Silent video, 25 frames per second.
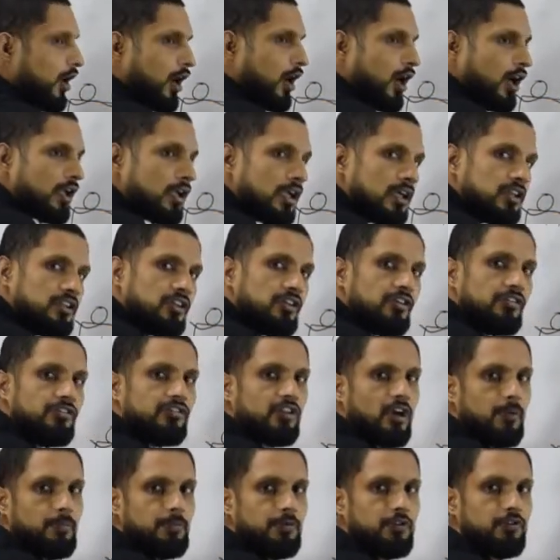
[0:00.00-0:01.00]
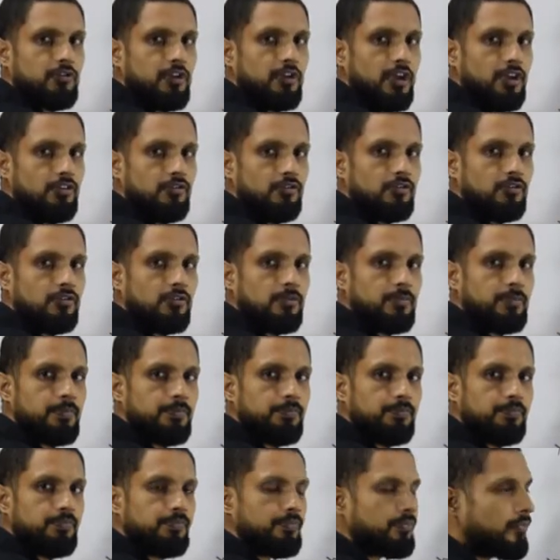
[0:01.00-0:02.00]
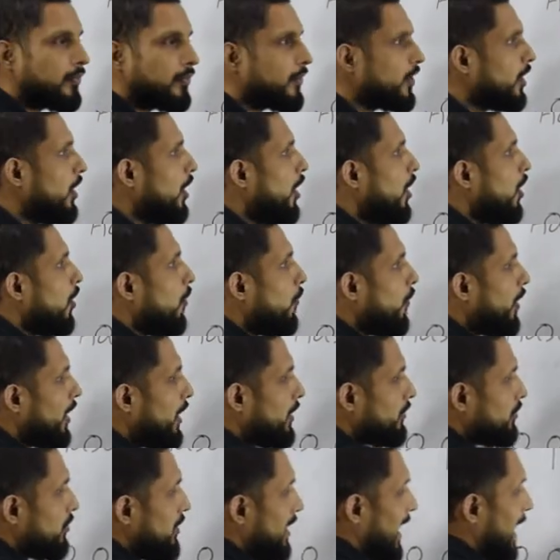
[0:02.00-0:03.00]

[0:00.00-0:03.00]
another substance. Whereas in